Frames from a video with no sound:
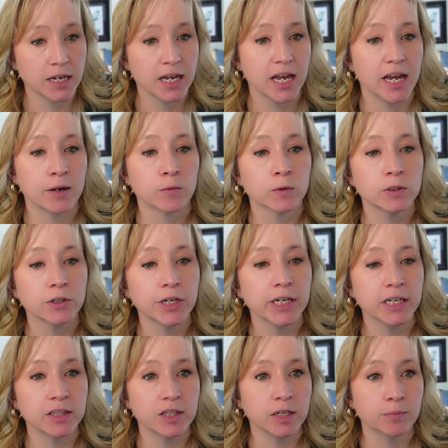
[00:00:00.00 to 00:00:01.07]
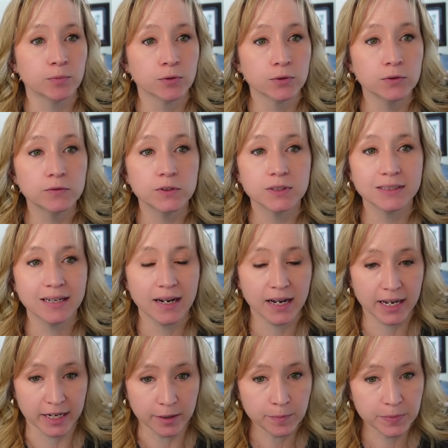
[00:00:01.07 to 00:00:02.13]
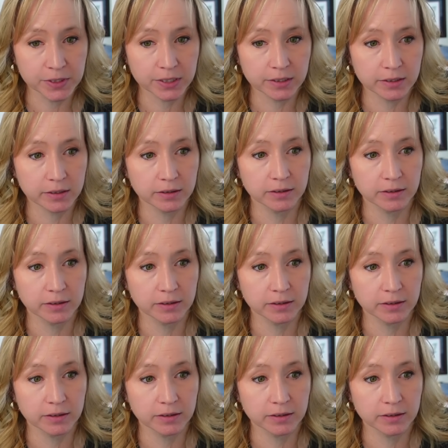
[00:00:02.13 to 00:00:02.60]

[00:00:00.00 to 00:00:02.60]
and we're looking at the approval types.